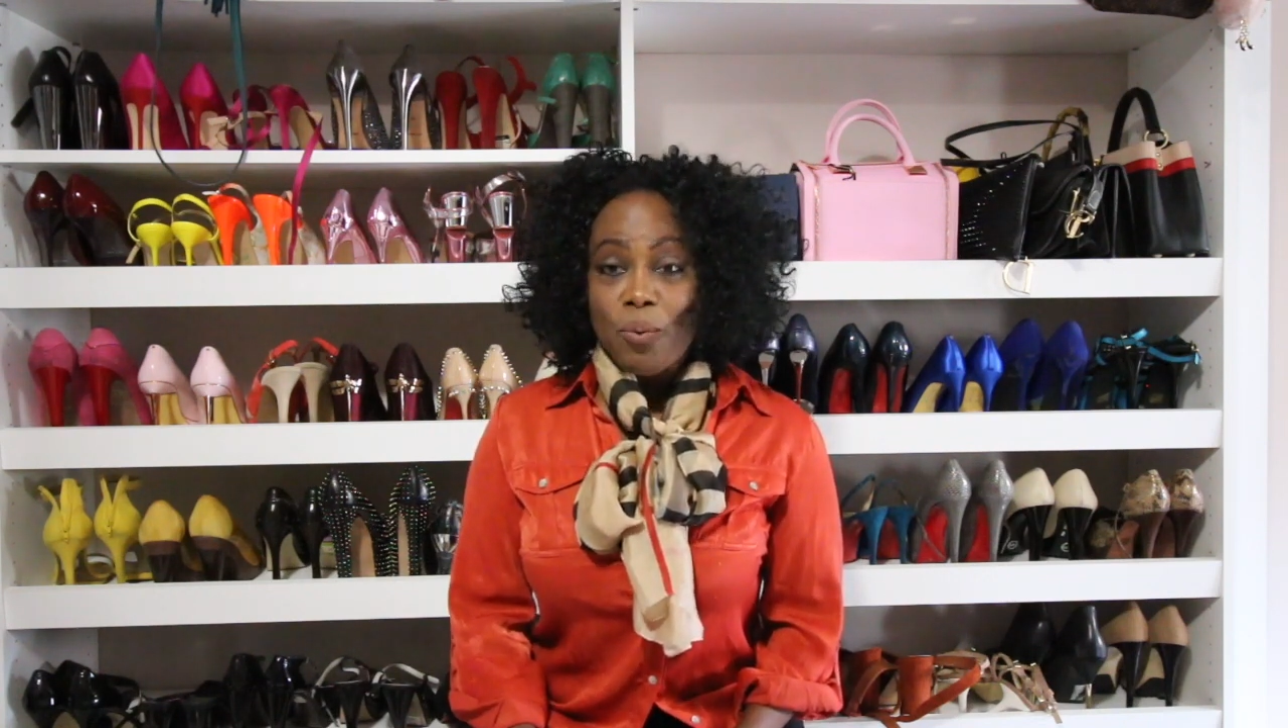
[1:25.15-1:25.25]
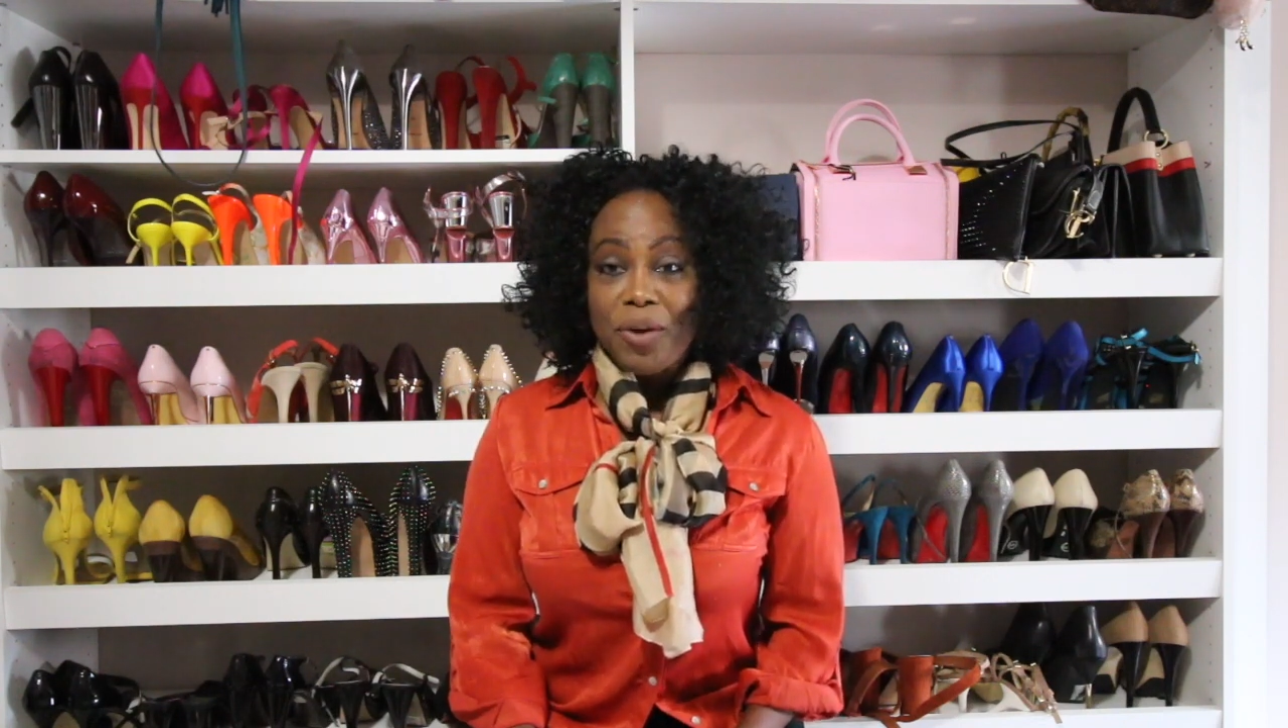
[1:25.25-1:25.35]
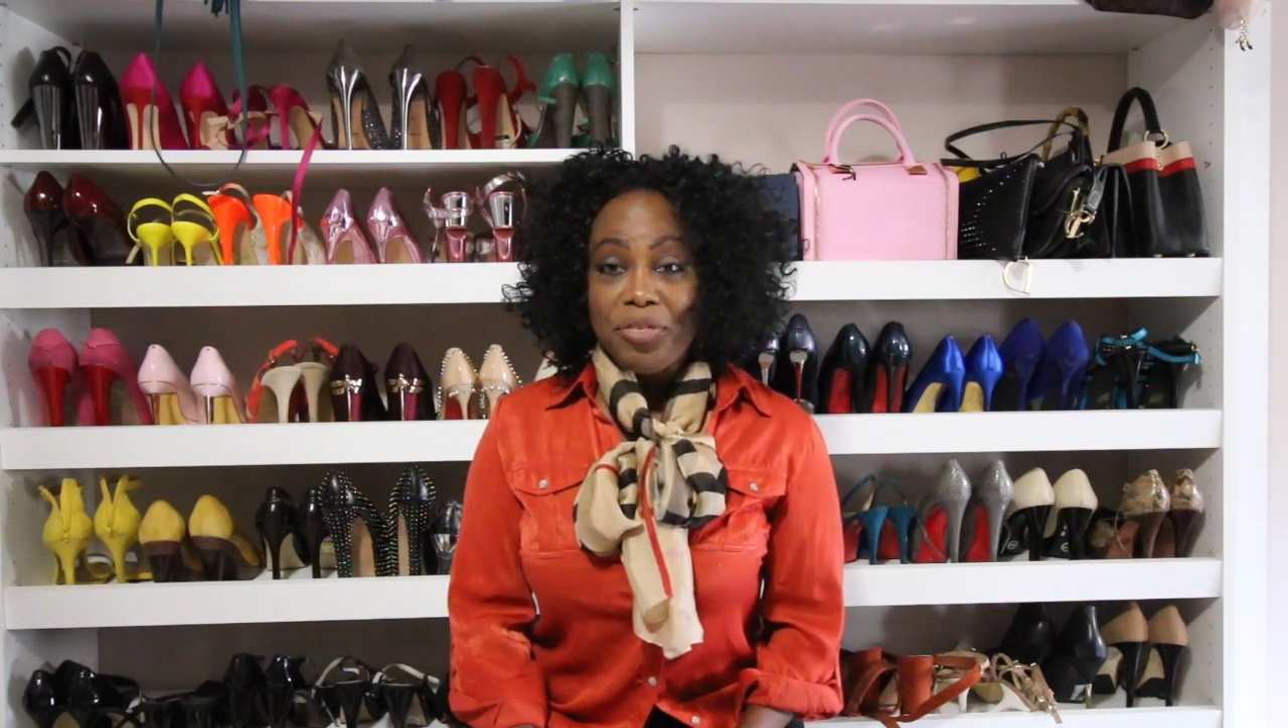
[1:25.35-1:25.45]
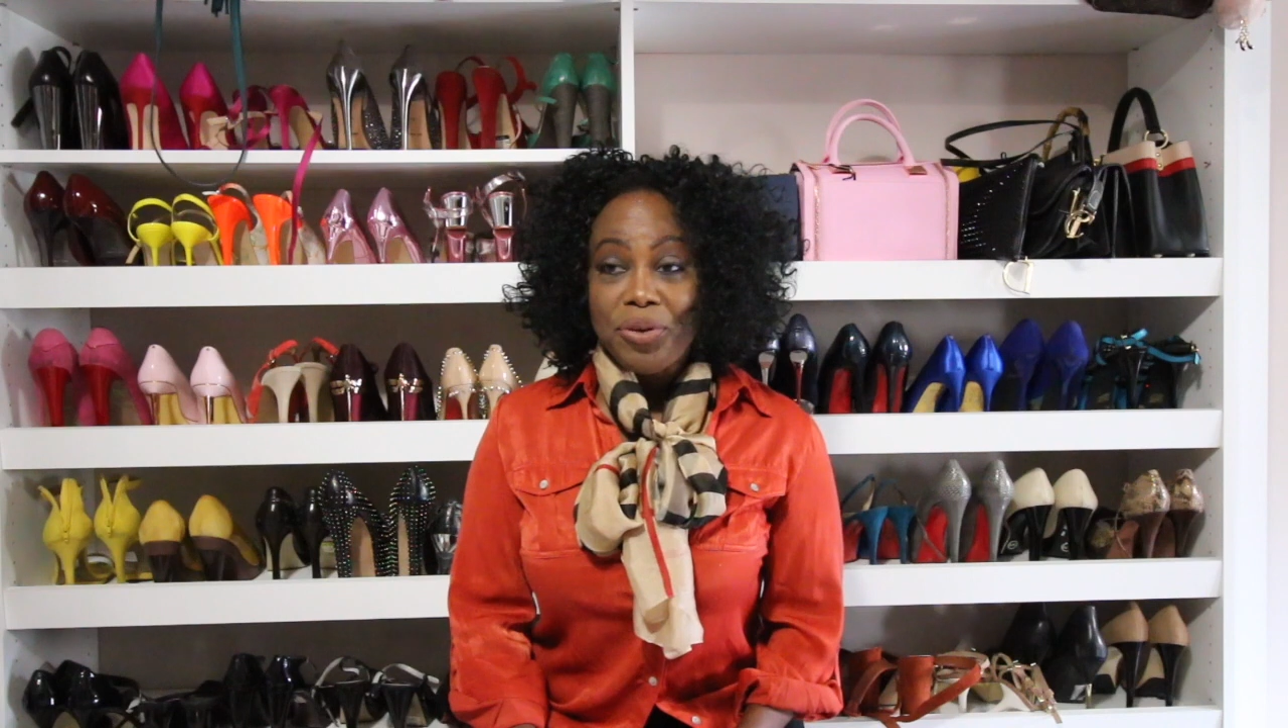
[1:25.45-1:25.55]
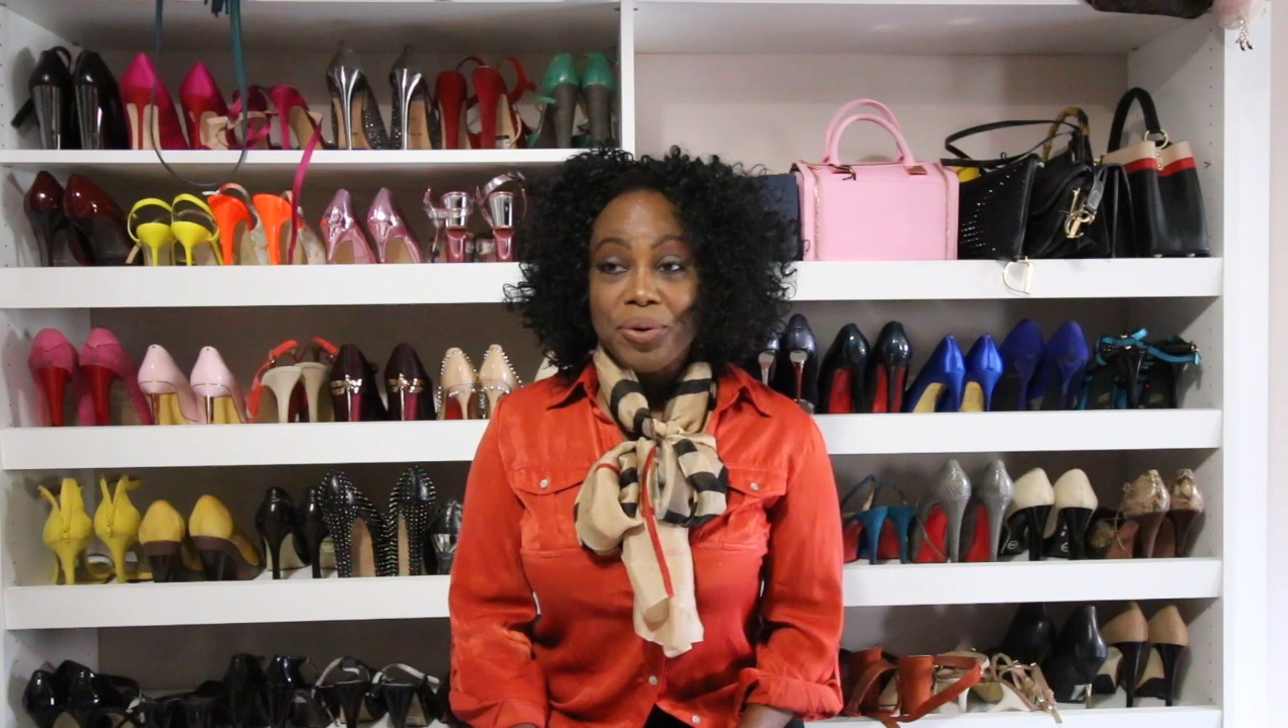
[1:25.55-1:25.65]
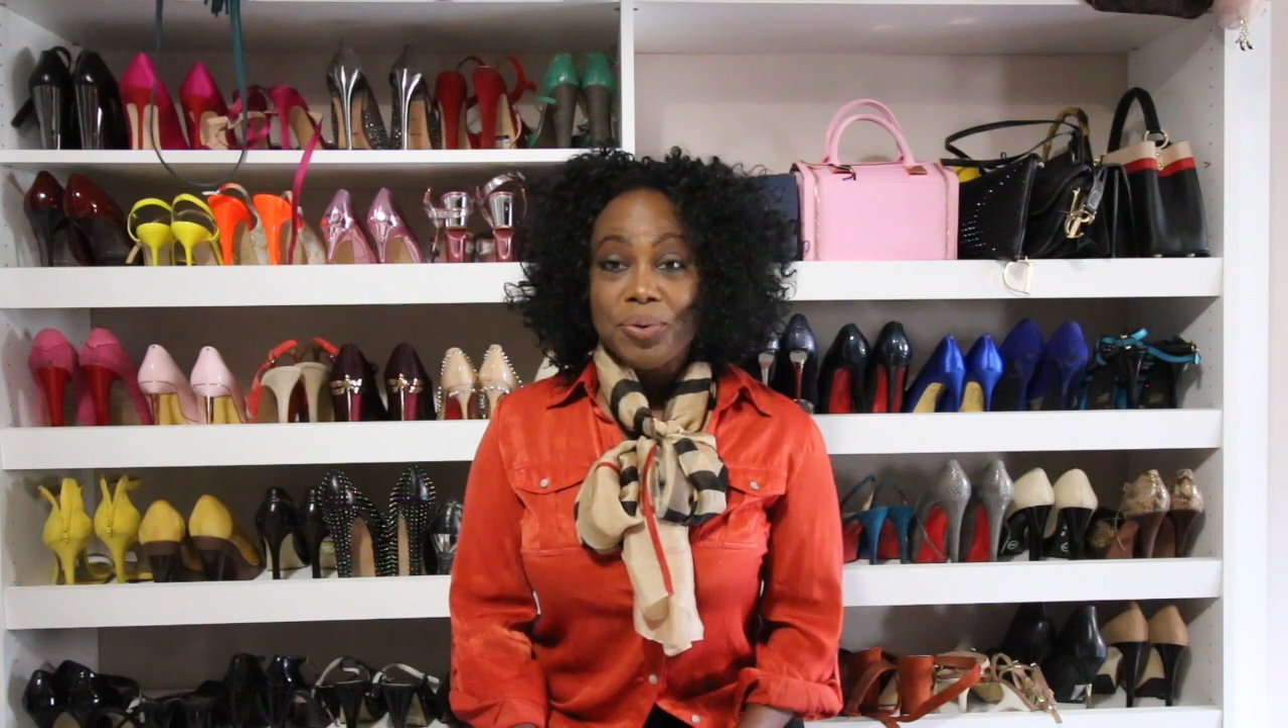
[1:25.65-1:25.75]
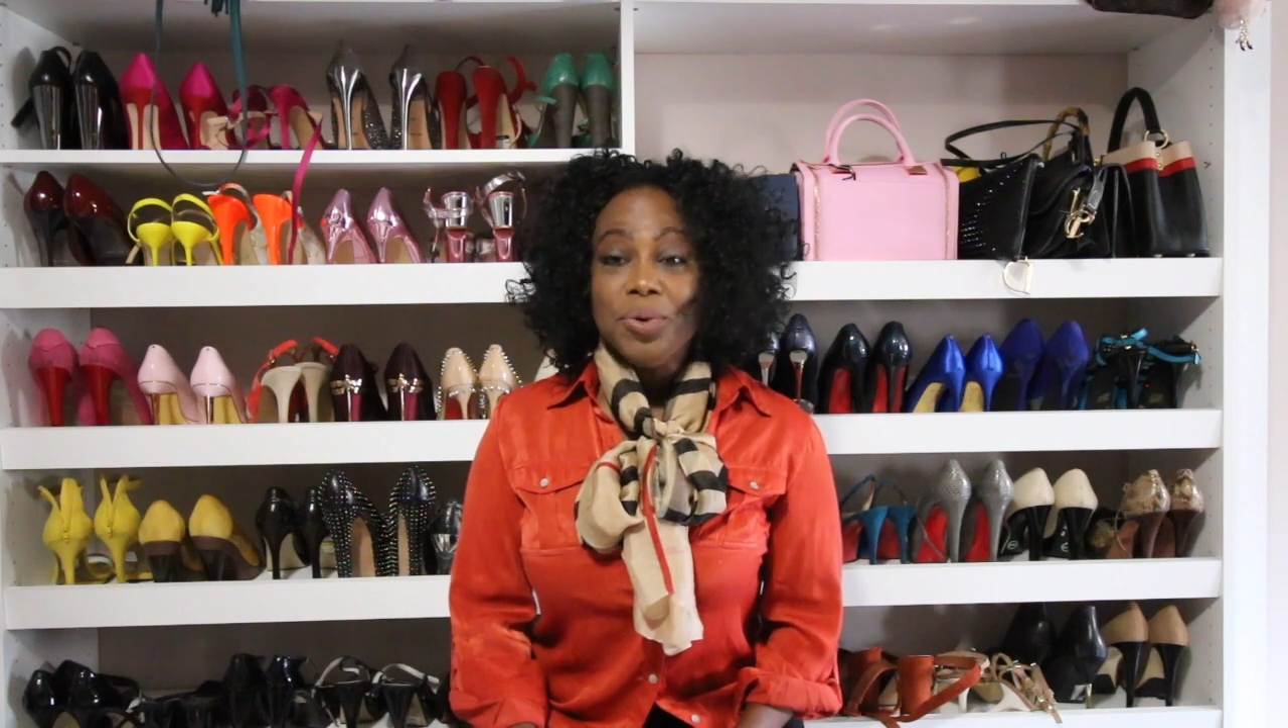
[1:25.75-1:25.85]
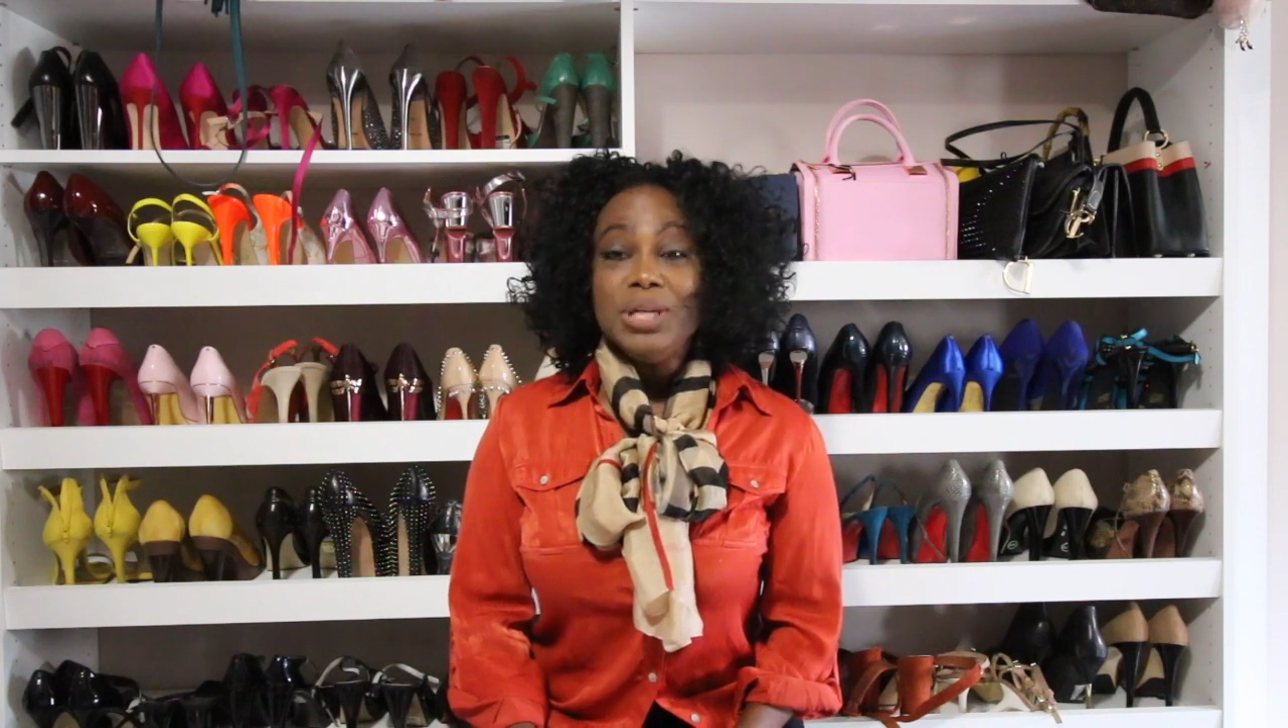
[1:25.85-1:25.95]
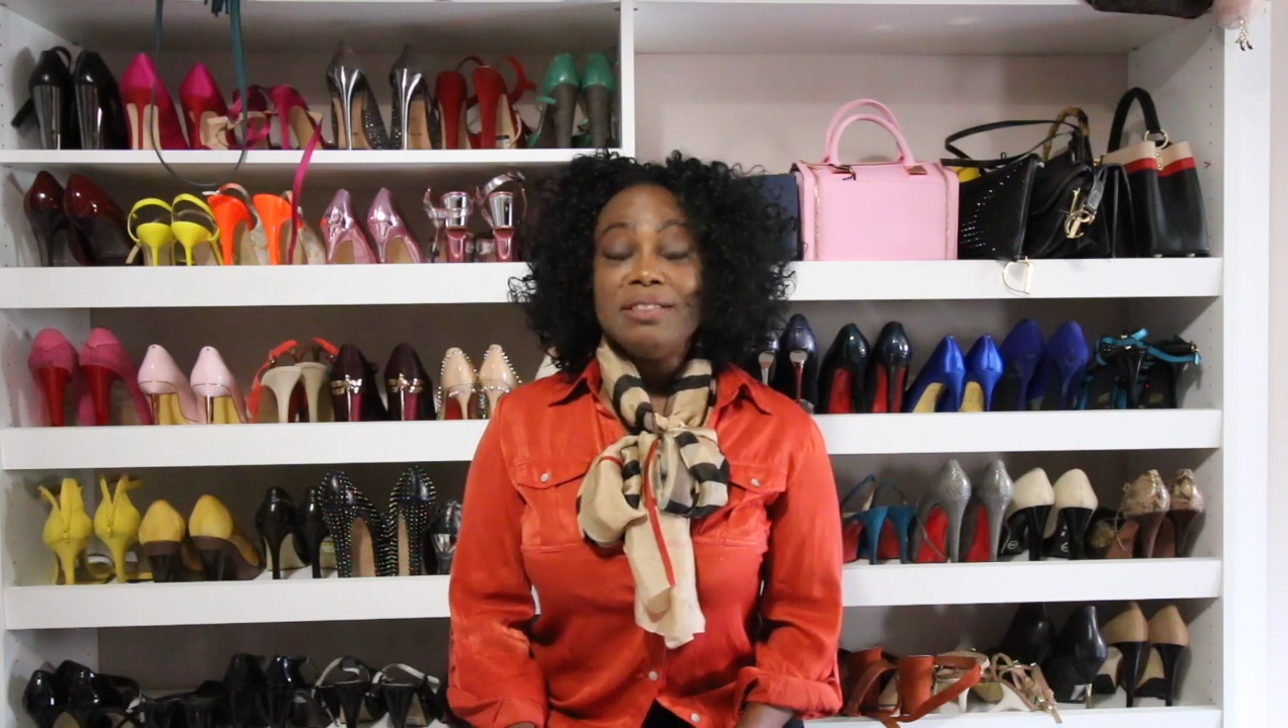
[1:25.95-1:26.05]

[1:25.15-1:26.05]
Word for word: with you